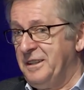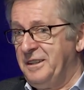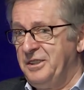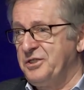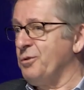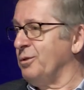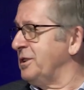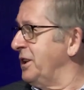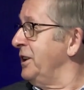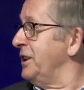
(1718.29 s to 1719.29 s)
It's called
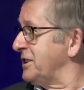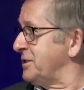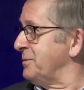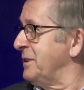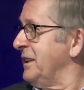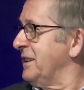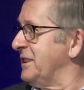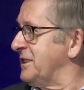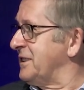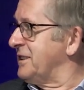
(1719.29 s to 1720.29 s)
heliasm,
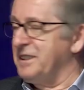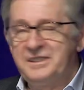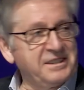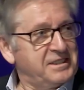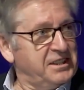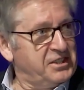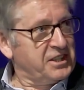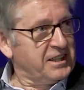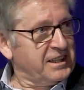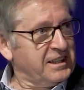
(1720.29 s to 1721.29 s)
this
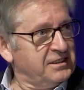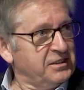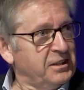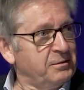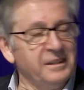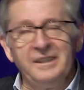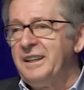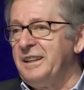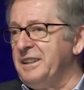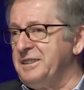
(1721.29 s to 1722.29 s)
teaching, and you know,
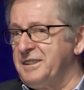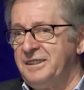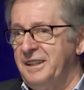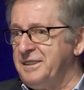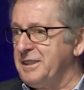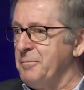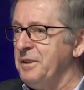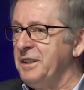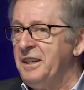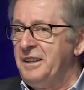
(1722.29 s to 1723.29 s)
and that's
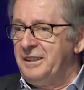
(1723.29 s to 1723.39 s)
something